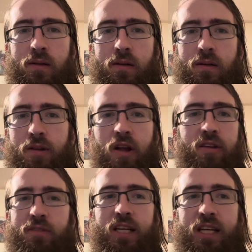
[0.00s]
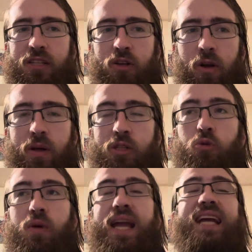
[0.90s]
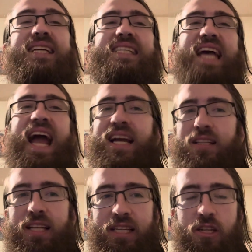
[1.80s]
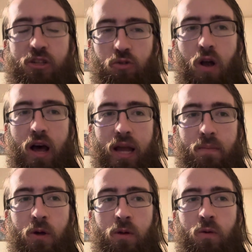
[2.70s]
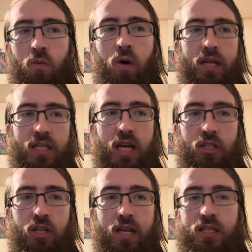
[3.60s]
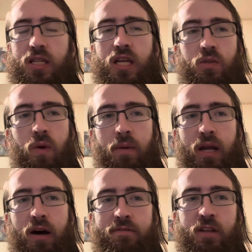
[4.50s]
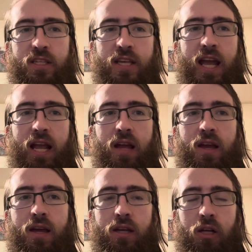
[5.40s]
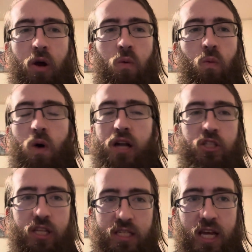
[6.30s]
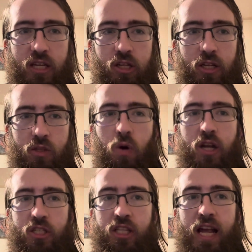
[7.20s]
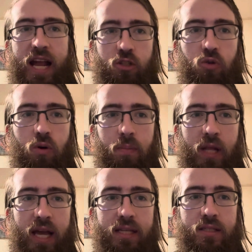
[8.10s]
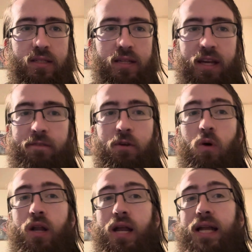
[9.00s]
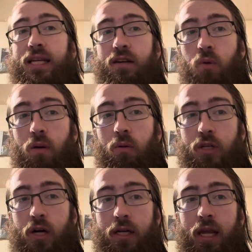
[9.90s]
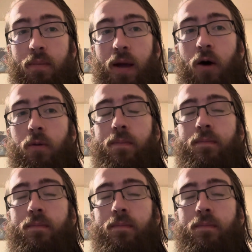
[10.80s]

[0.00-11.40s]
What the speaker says: of these are going to exactly describe what a session is. And that's why we often say, watch the sessions, watch the actual plays, if you want an idea of what we're talking about.